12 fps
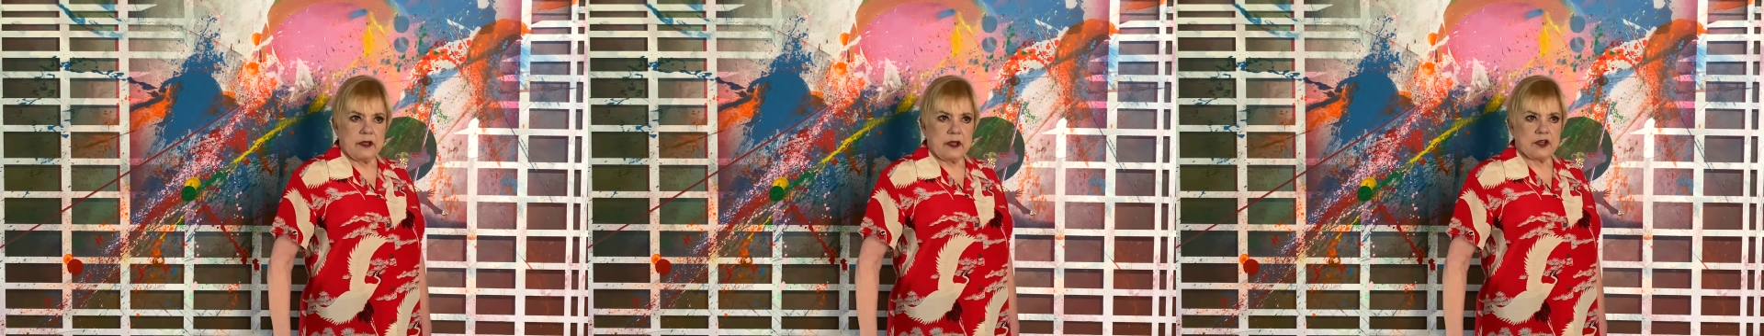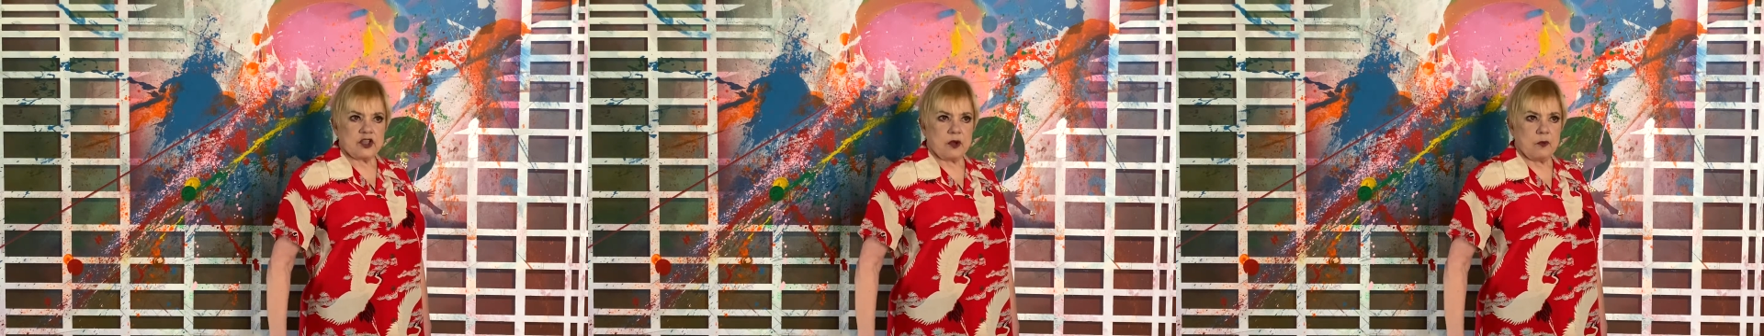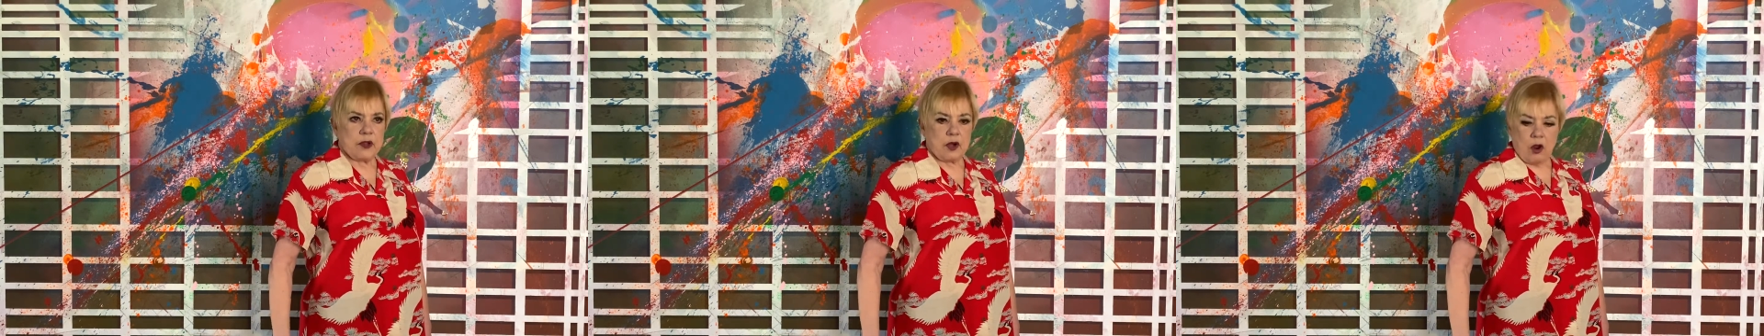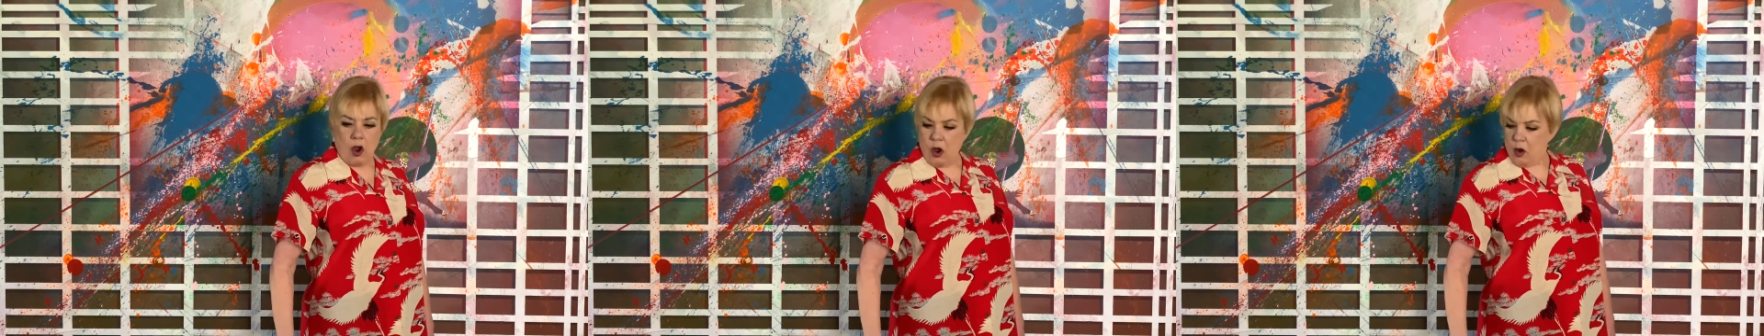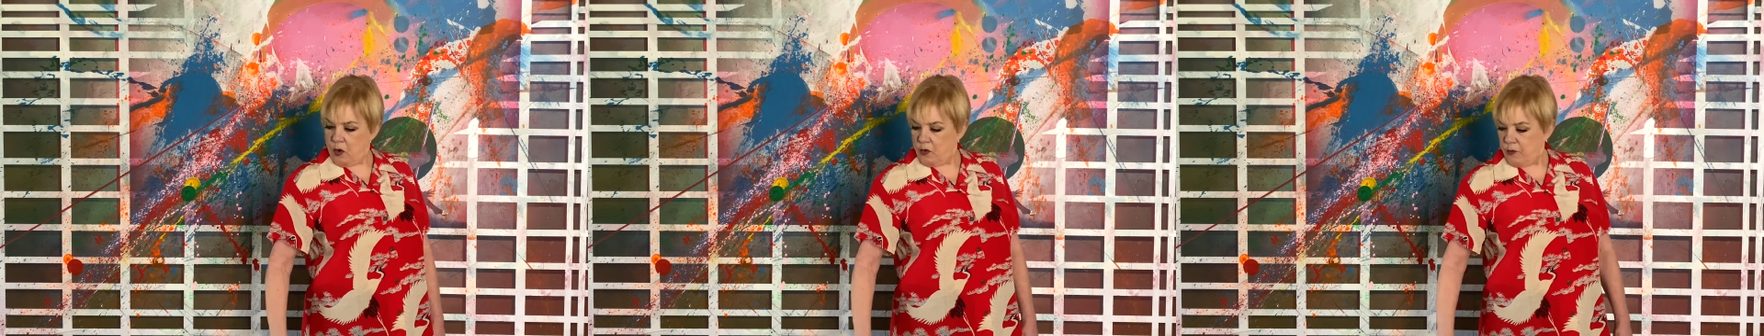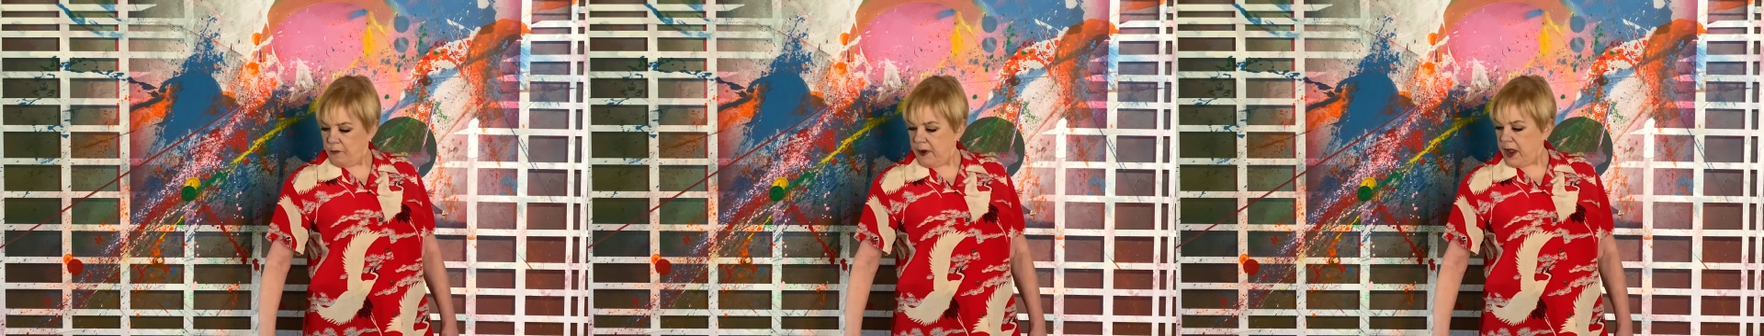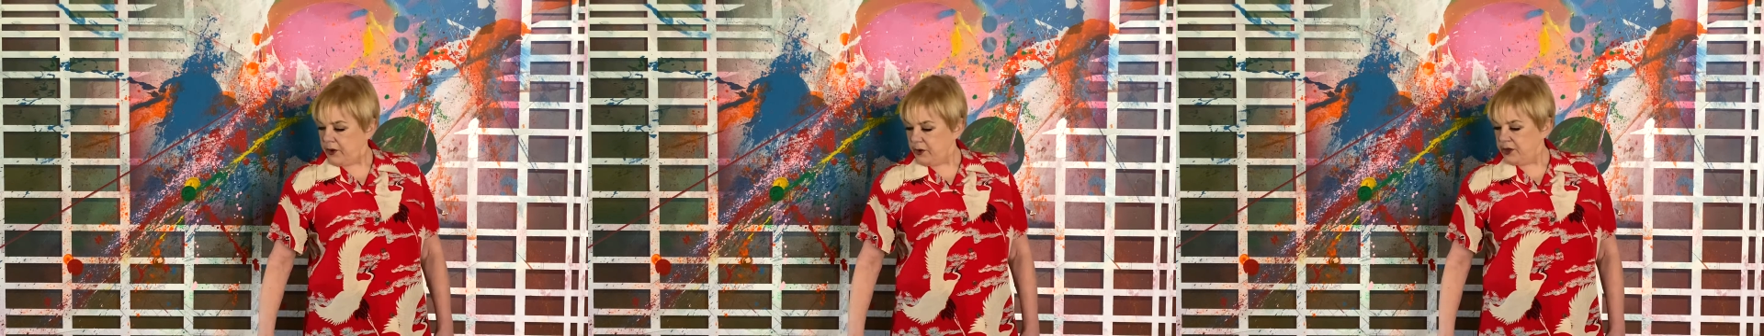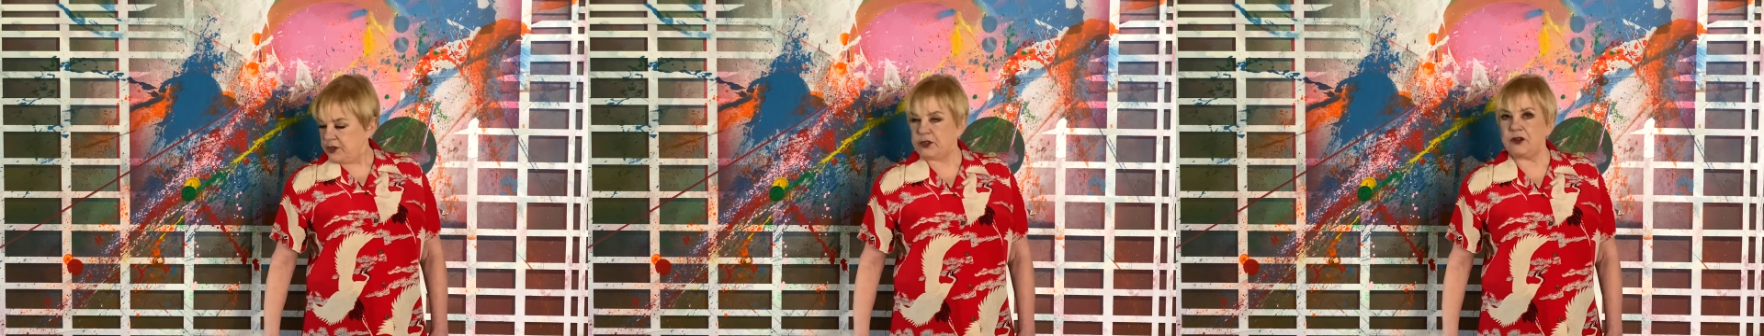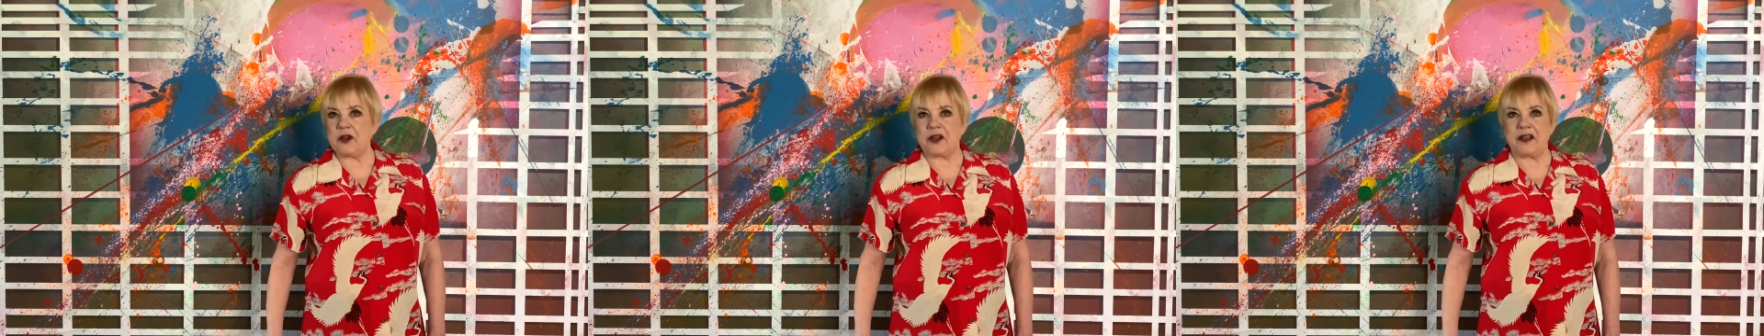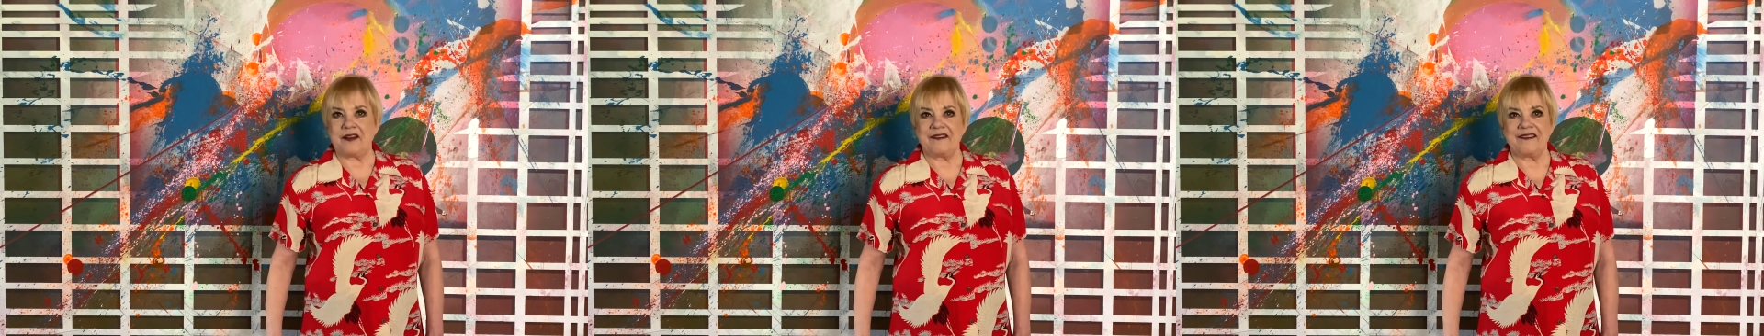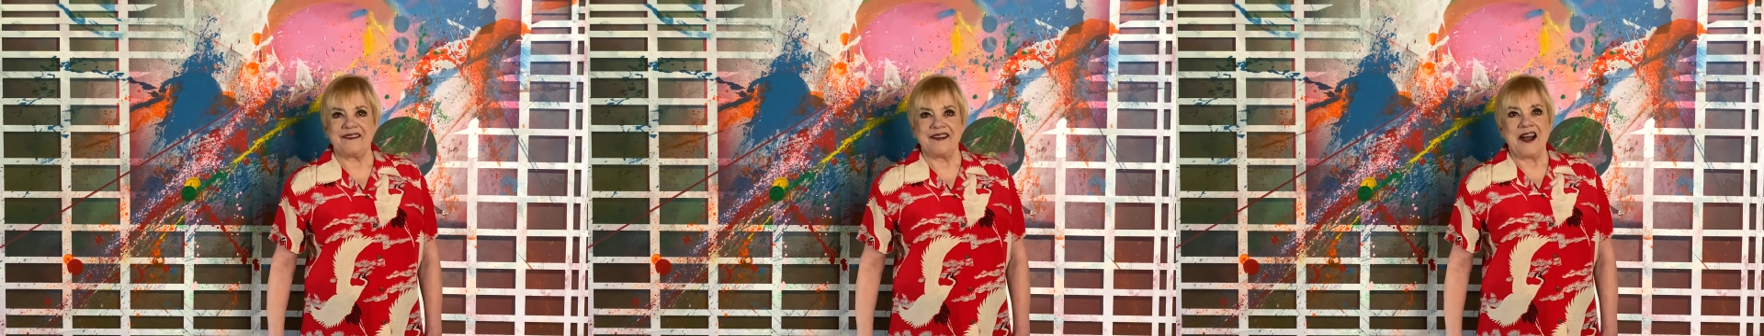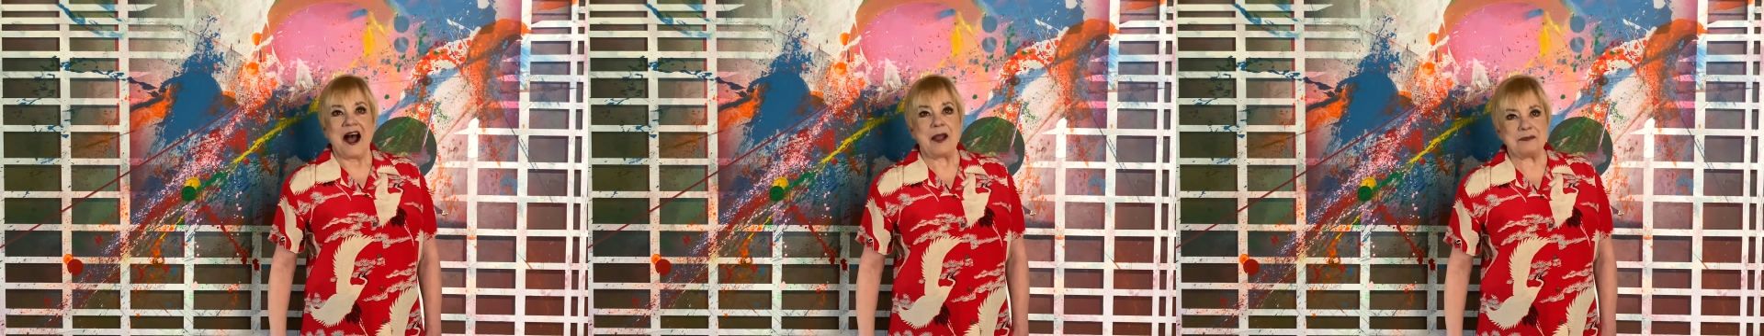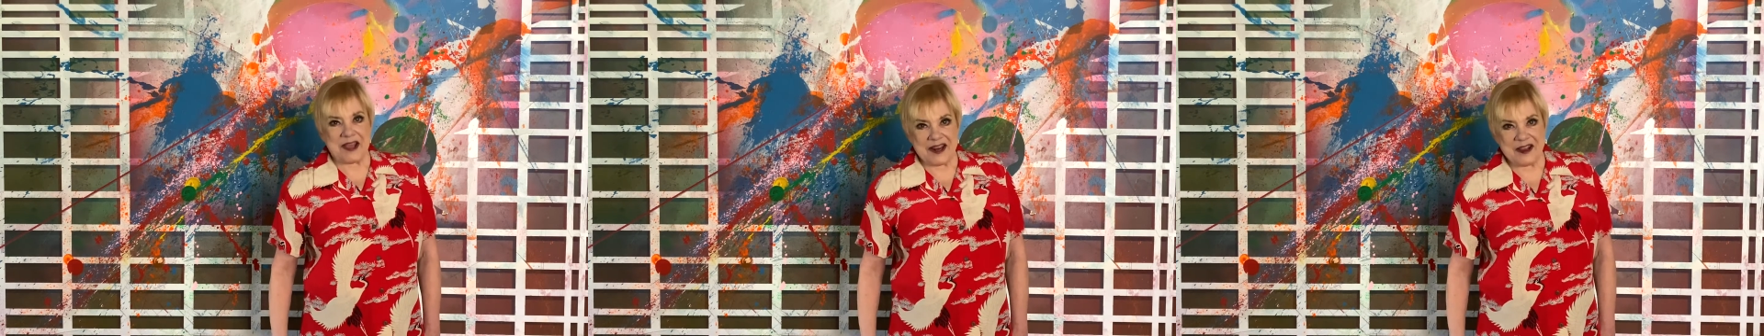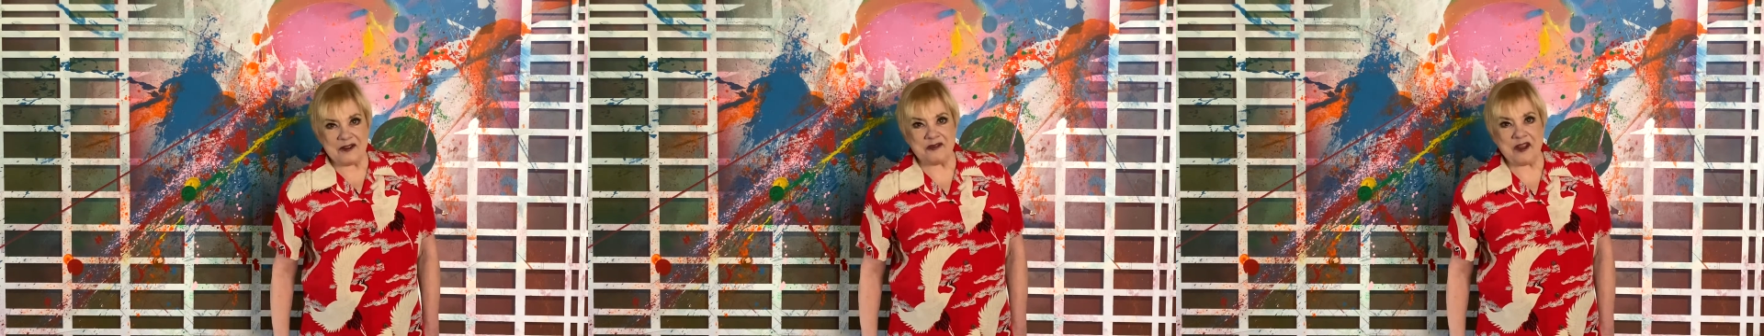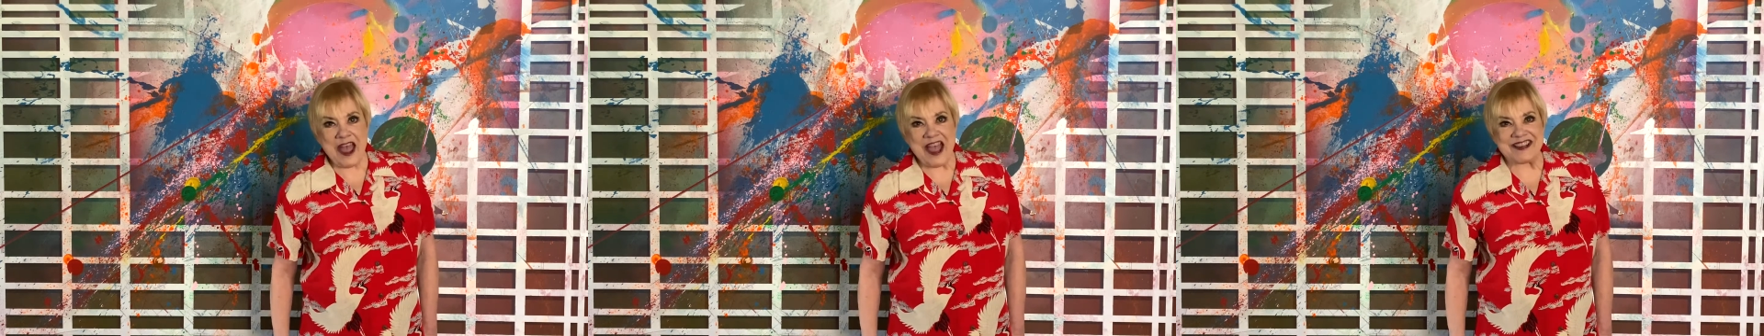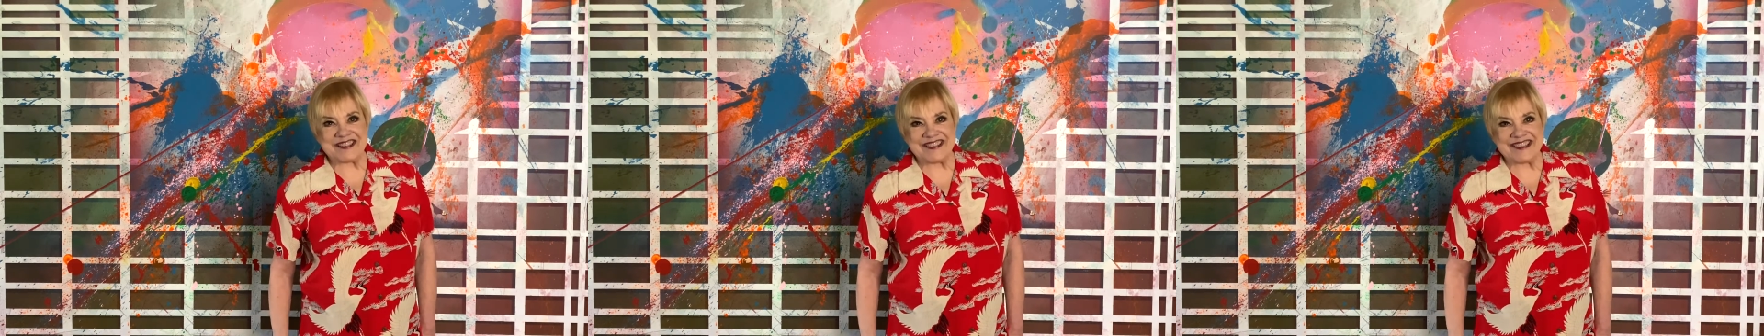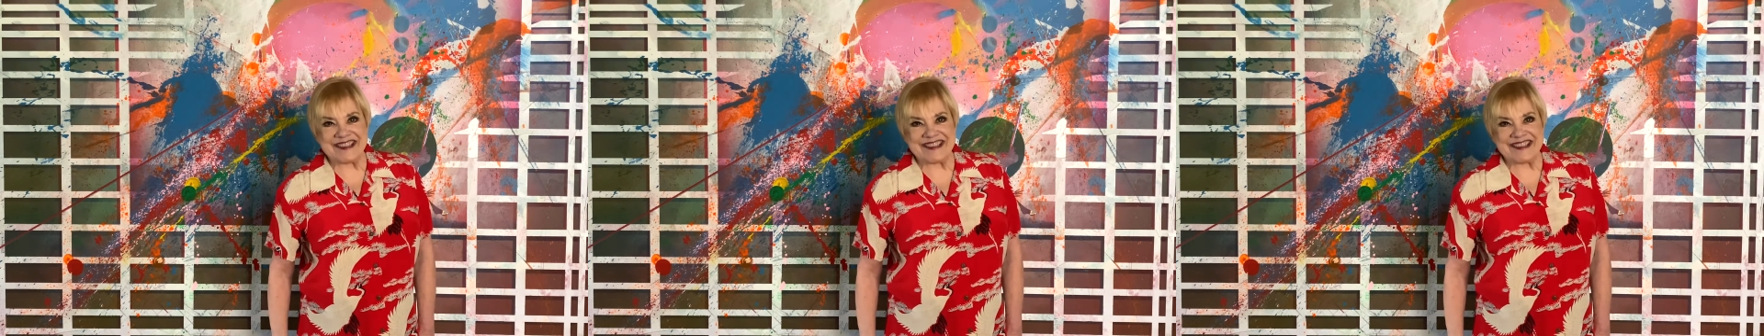And she went, "Oh, my goodness, look, I'm getting a fax."